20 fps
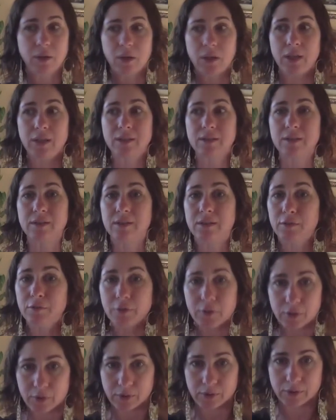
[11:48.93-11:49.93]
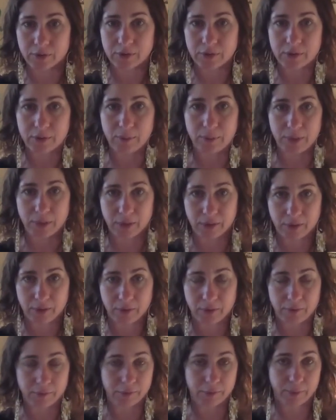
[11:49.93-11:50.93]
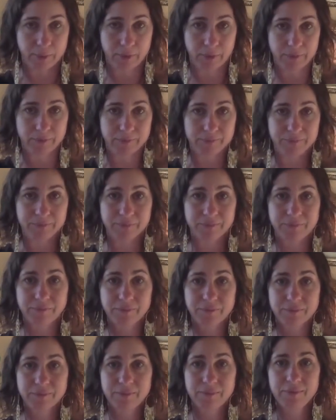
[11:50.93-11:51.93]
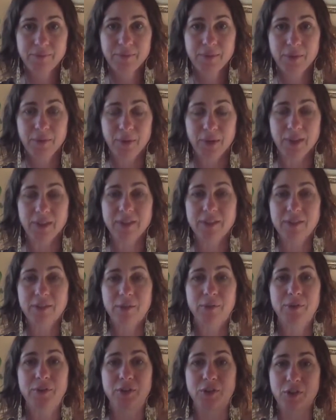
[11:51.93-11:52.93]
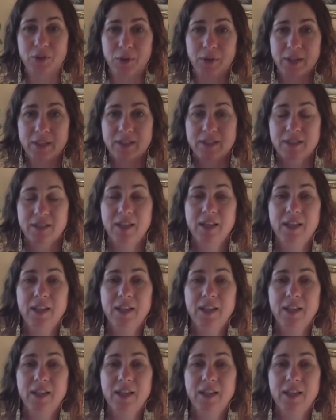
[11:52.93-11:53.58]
It's difficult to be uncomfortable, right? So the choice